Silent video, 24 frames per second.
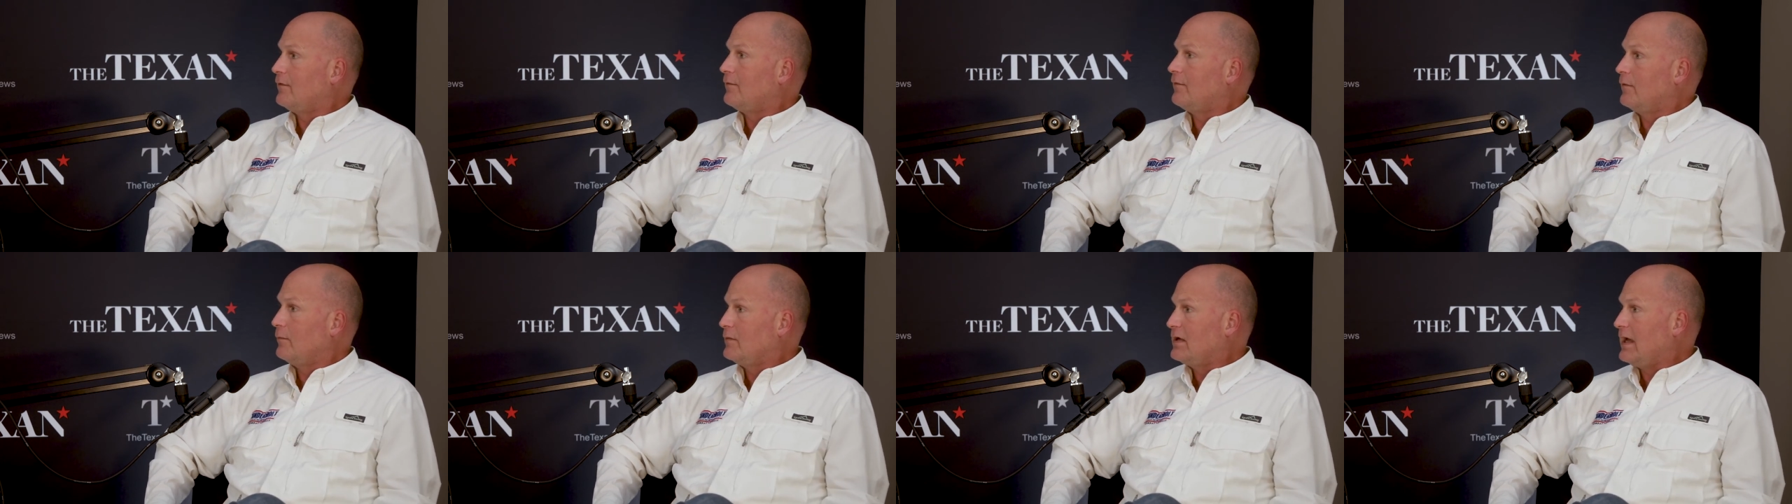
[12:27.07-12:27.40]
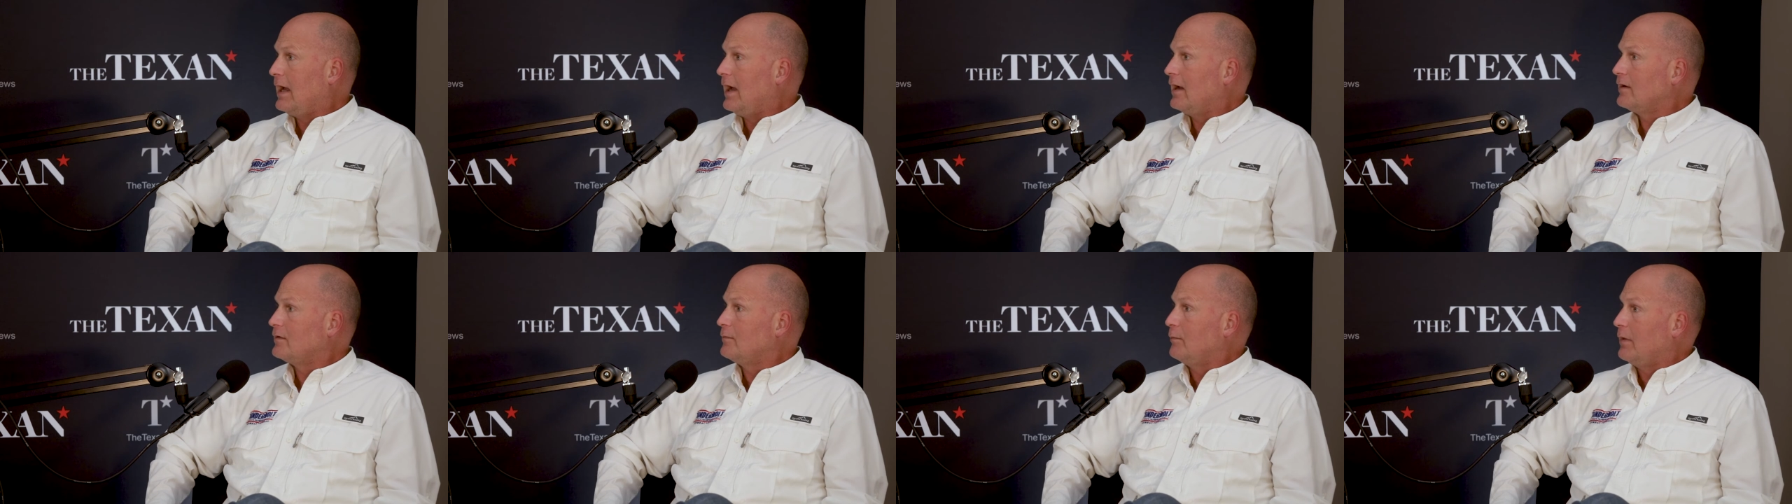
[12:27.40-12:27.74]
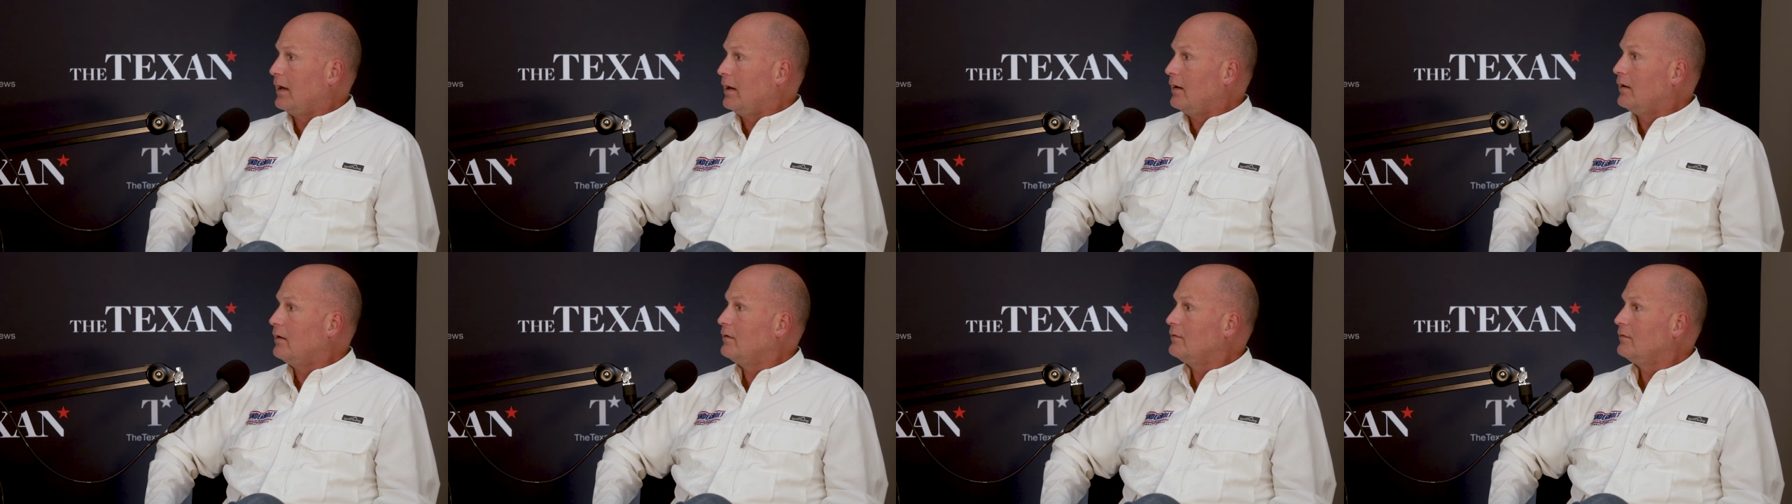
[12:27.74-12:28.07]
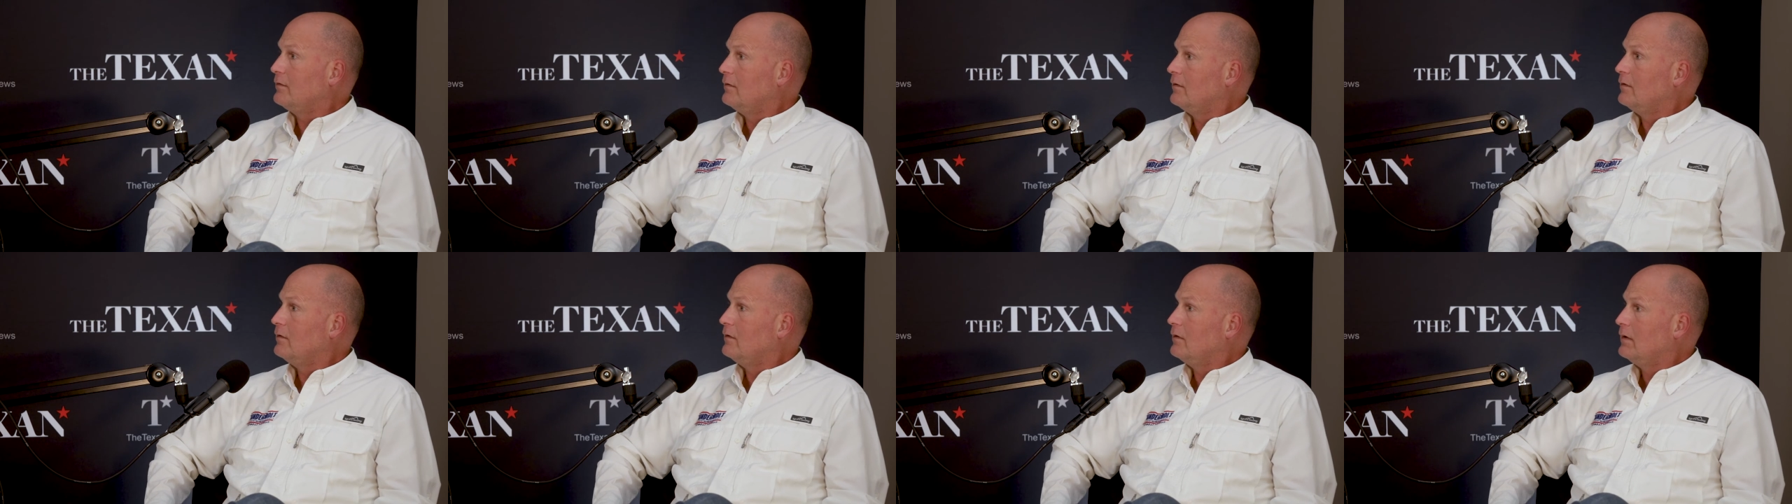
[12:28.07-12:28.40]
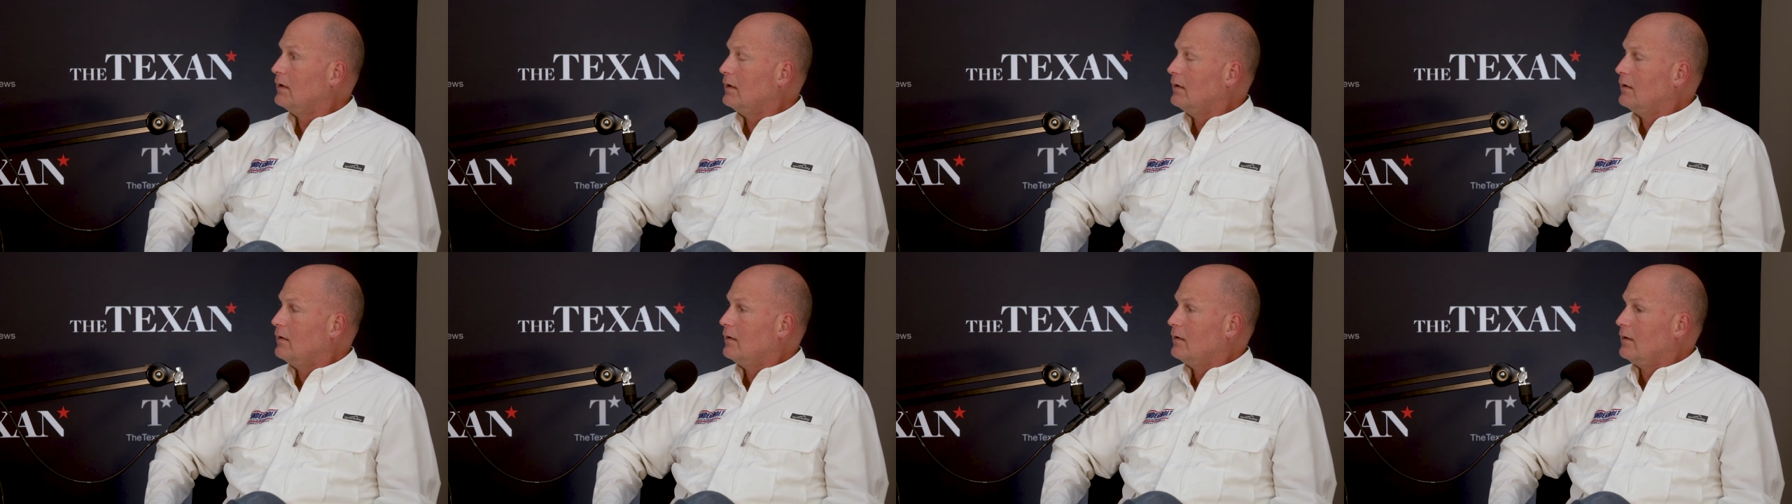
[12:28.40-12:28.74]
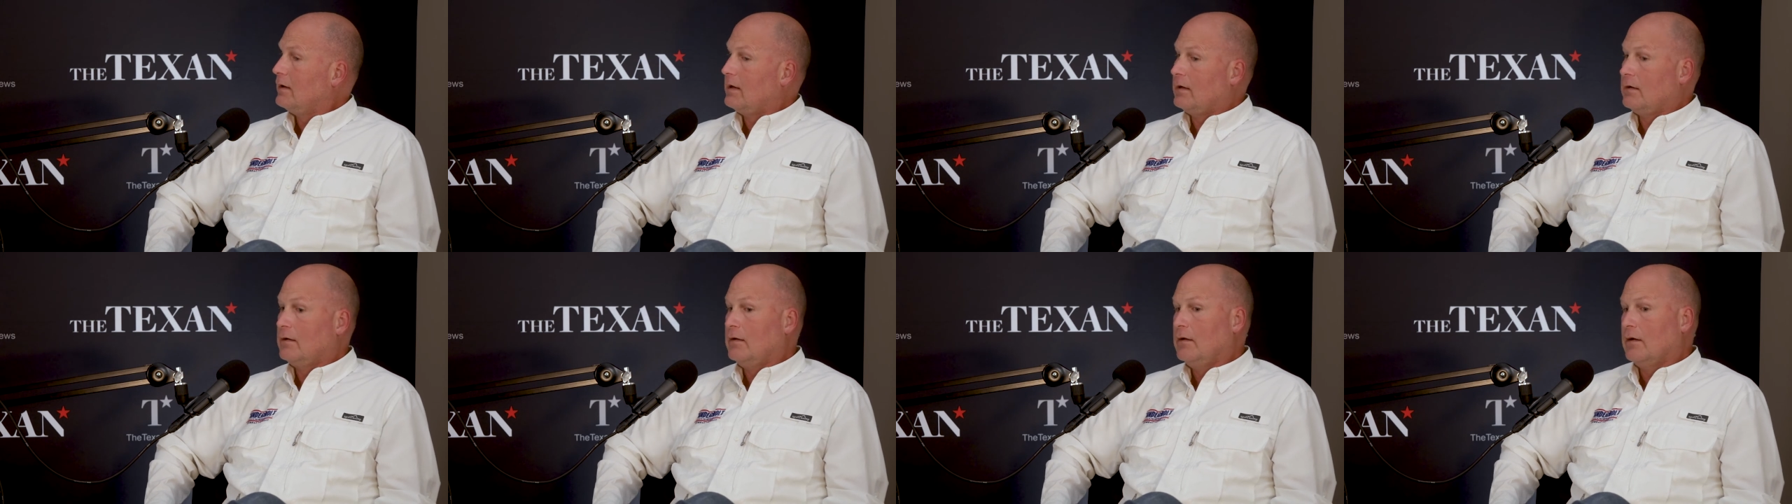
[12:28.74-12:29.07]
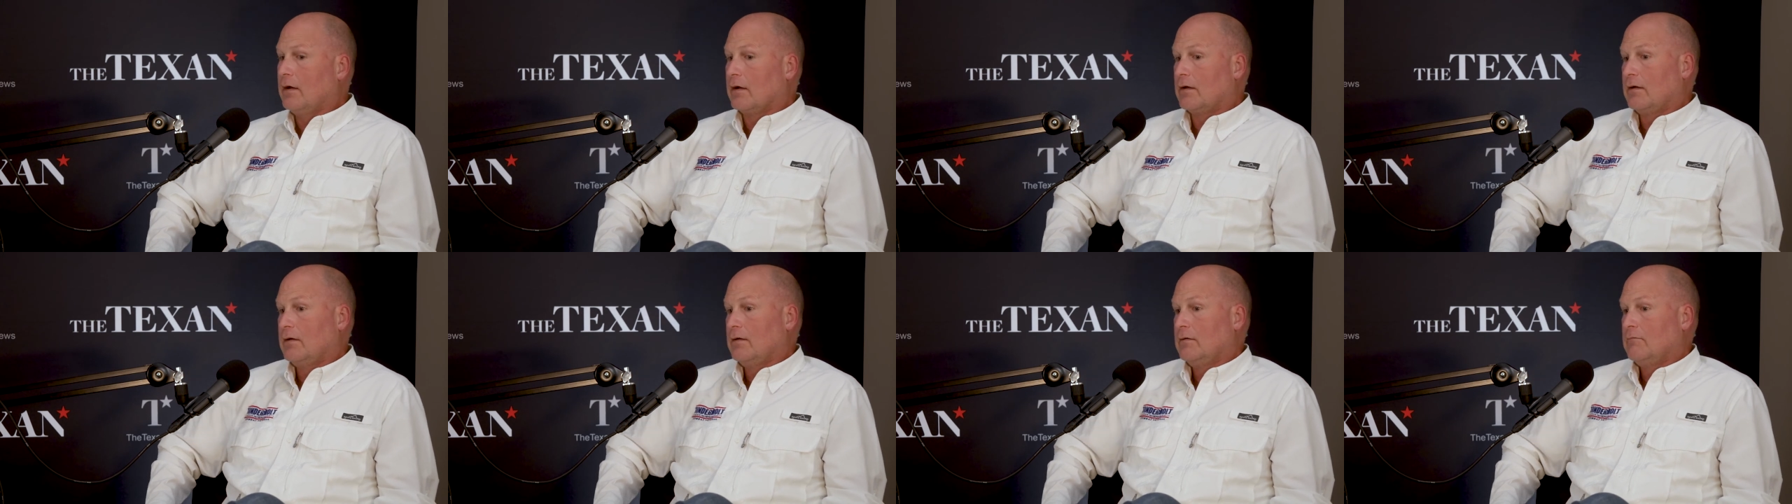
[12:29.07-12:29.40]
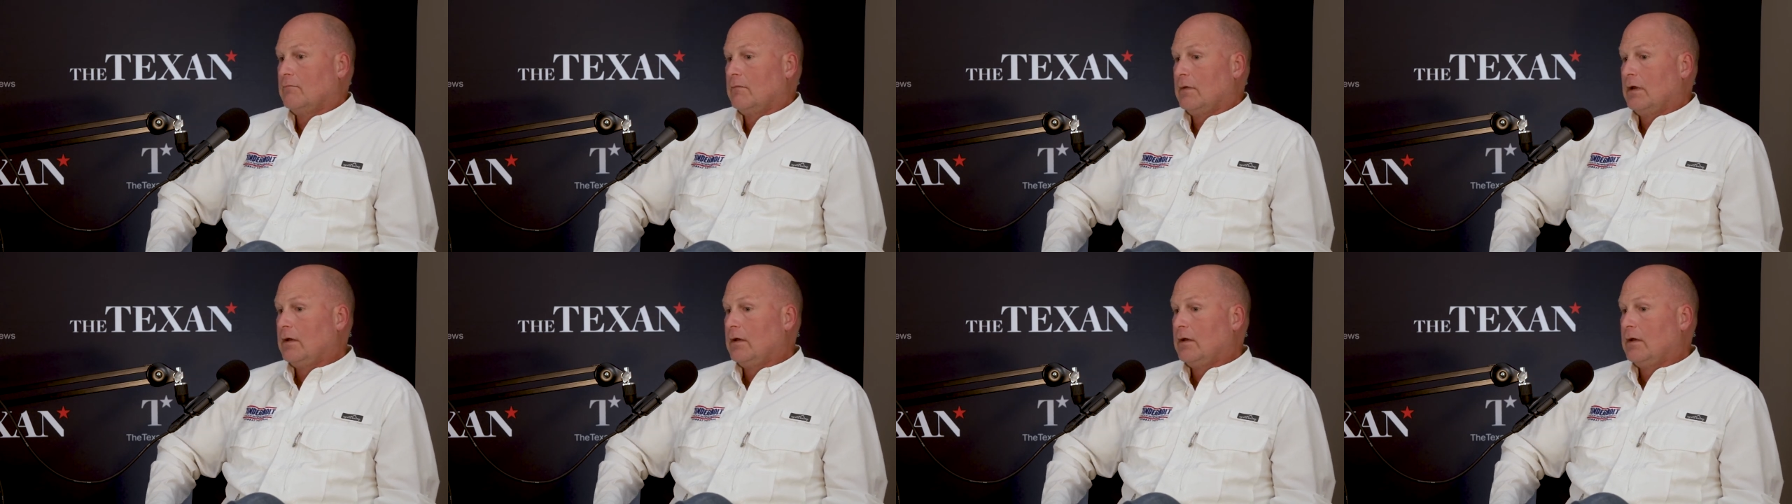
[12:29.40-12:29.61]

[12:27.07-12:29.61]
from taxpayers. And look,